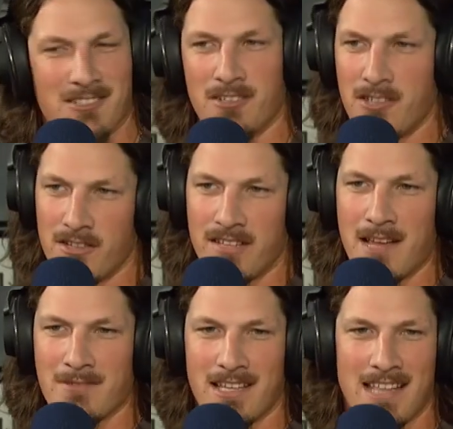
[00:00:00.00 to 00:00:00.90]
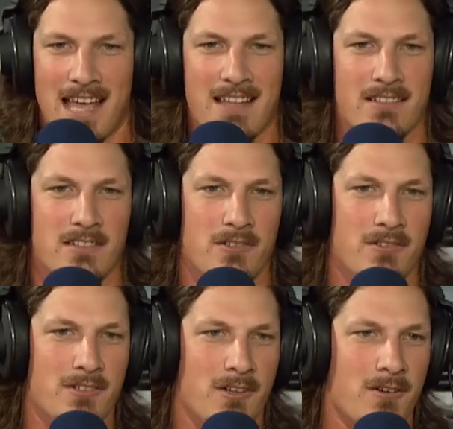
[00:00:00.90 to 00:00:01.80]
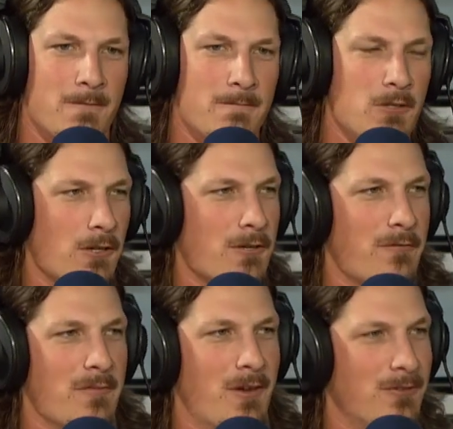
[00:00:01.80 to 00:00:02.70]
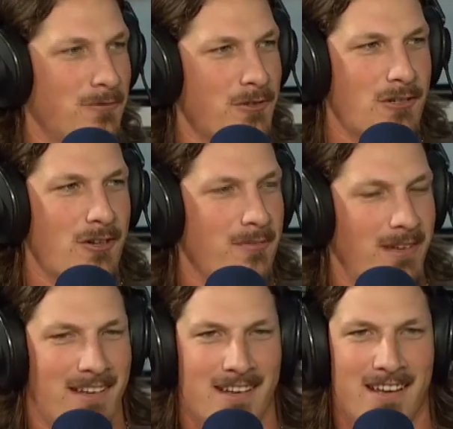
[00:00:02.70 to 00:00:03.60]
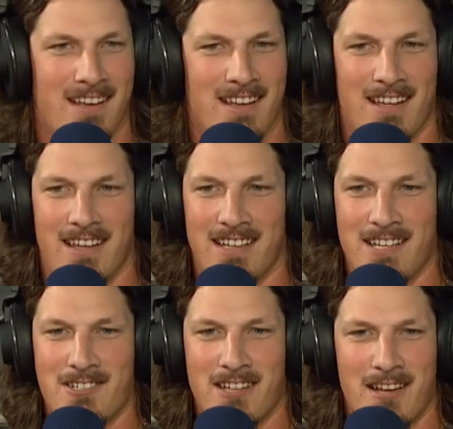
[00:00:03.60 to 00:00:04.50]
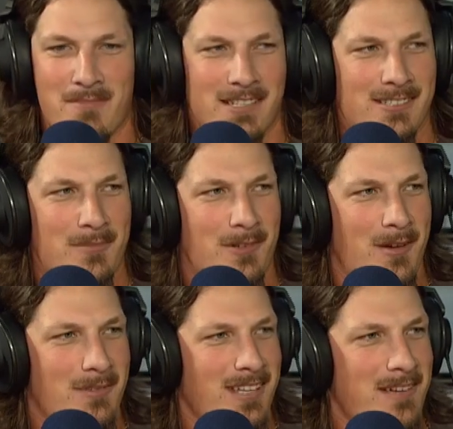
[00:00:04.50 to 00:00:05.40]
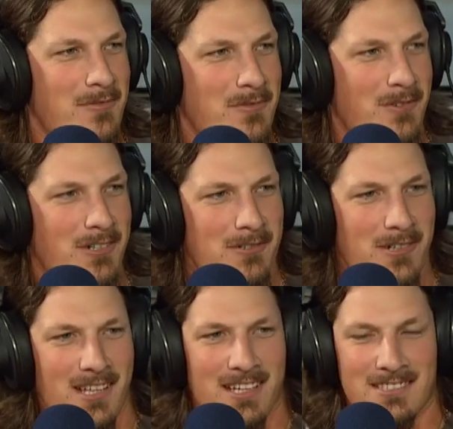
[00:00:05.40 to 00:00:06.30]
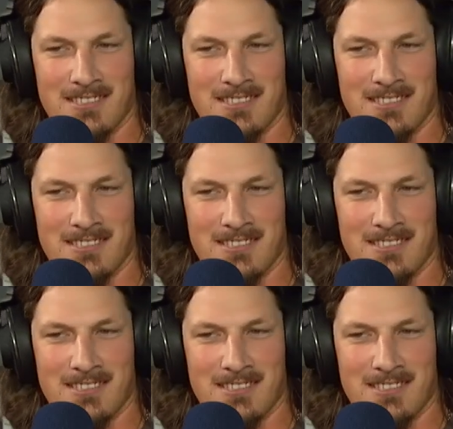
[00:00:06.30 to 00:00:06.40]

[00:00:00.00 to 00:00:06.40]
So, you know, times like that, and you know, you learn from those for sure. But I guess you got to mess up a couple times before you realize.